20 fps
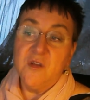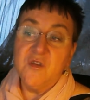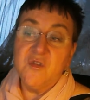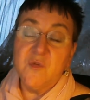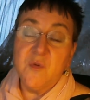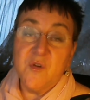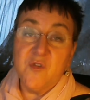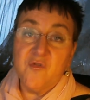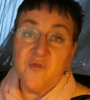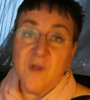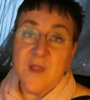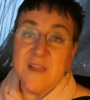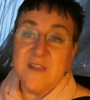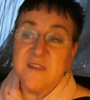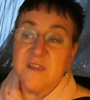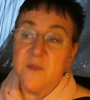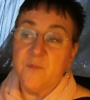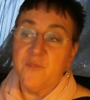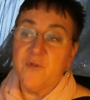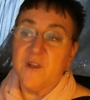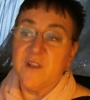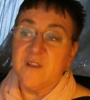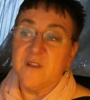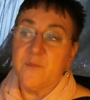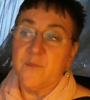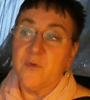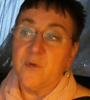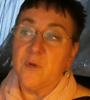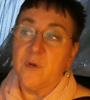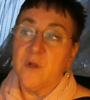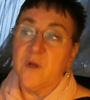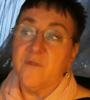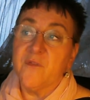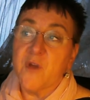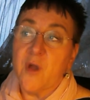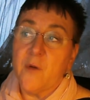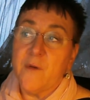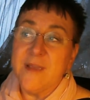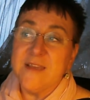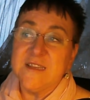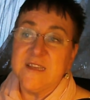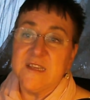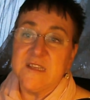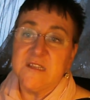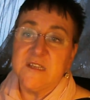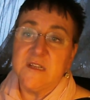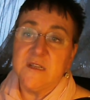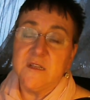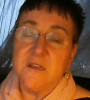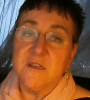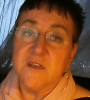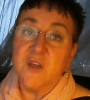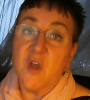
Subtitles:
to address the principle of coexistence,